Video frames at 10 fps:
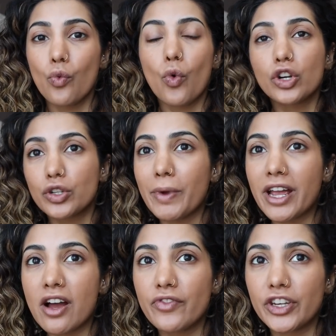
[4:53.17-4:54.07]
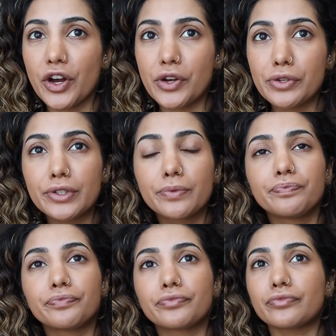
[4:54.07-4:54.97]
watch makeup videos
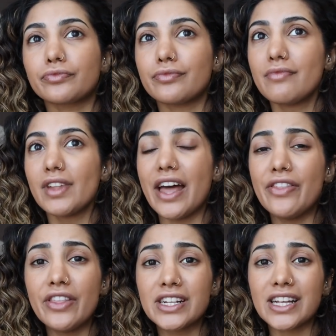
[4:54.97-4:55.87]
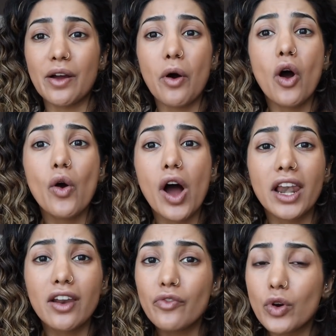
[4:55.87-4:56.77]
and then they say, oh,
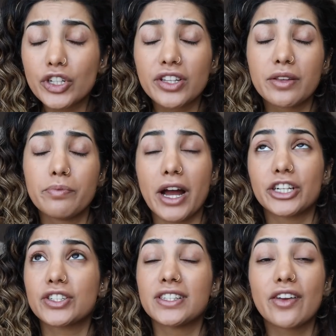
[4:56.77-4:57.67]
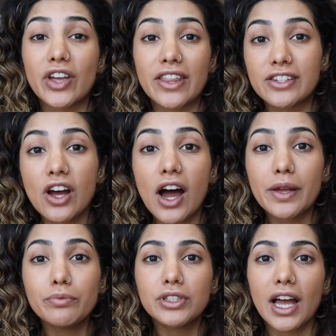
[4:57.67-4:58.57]
I love watching them, but I just never get the
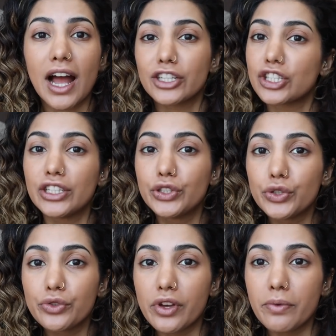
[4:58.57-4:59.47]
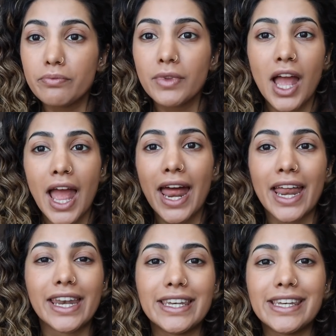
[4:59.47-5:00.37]
time to actually do them.
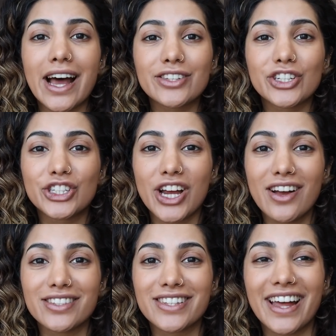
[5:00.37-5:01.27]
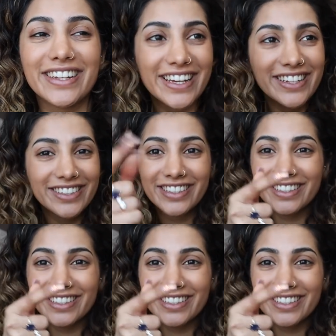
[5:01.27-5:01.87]
now's your chance, honey.